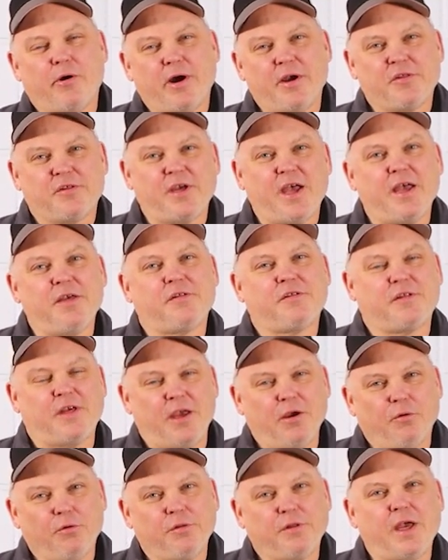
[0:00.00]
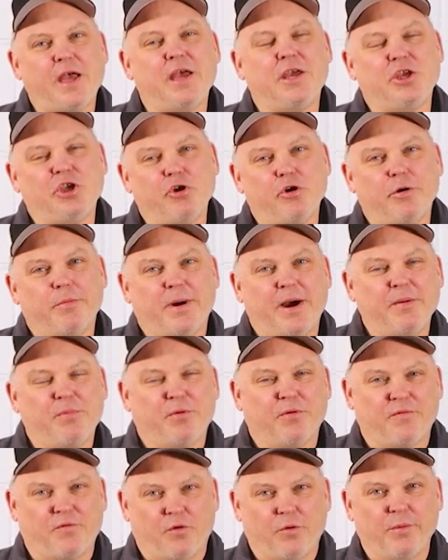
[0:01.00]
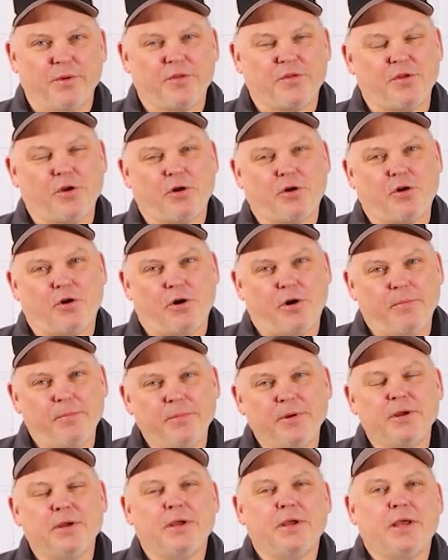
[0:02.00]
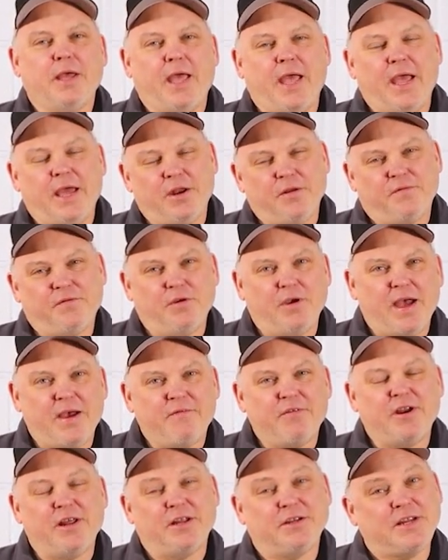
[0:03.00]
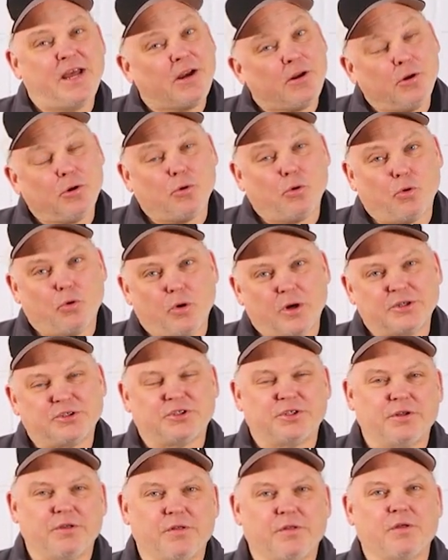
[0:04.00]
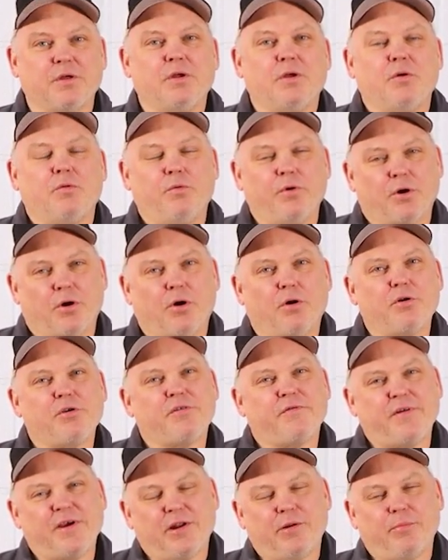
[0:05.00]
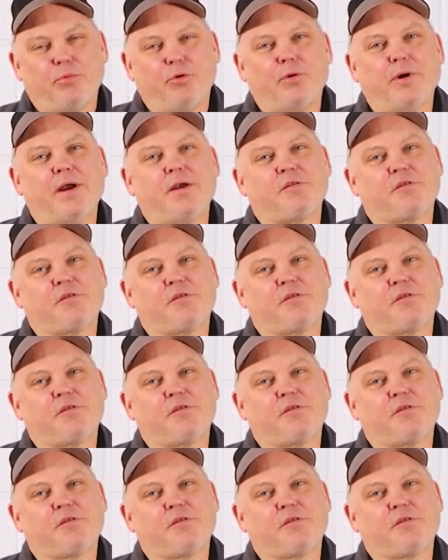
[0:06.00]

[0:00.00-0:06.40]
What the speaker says: us at sales@umiperformance.com. And if you have any technical questions, we're always available at